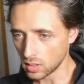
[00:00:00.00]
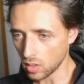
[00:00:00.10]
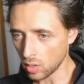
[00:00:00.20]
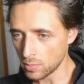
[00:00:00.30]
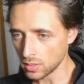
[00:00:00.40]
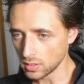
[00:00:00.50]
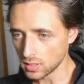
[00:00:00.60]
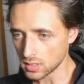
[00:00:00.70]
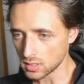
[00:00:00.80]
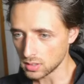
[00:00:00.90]
I'll build a
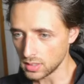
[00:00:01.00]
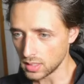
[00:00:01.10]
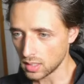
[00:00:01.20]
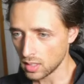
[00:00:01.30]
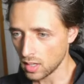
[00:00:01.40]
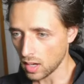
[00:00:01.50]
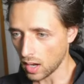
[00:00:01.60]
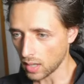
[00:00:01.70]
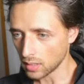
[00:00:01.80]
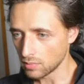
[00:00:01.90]
sleek,
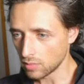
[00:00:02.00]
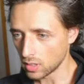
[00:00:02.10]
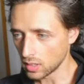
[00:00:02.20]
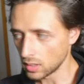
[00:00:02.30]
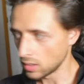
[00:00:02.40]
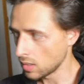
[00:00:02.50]
high converting